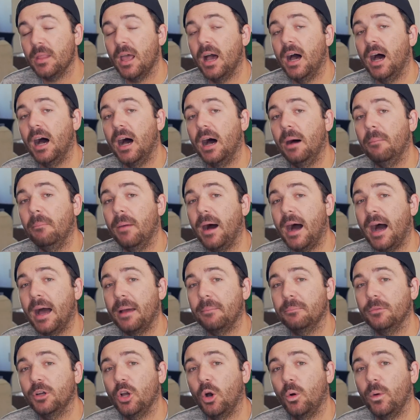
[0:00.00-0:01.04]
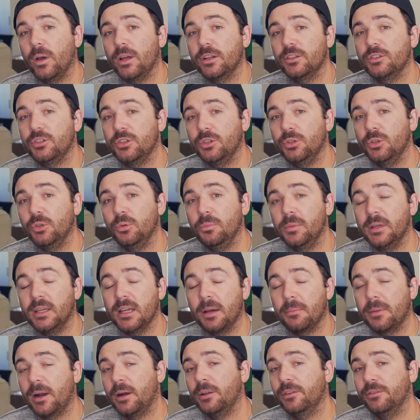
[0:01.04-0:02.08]
Um, I'm going to be
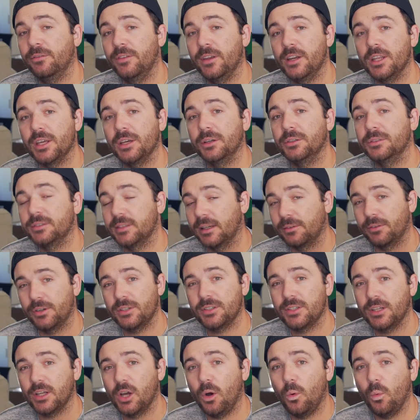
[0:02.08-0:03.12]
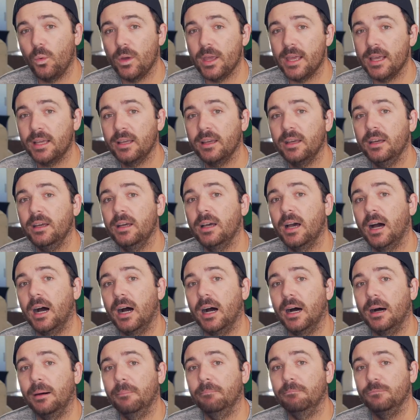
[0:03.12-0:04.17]
coming out with videos every single week.
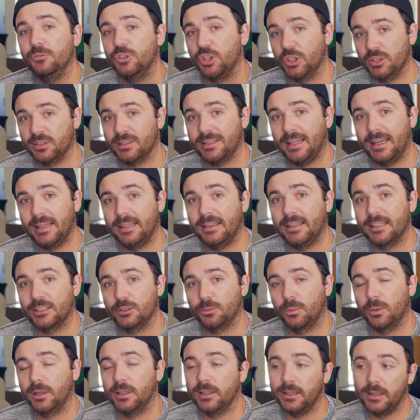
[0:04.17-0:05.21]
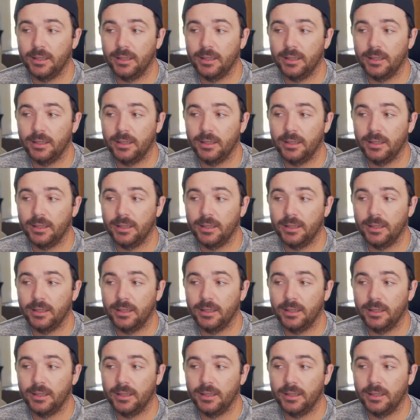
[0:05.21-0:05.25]
Um, just like this one.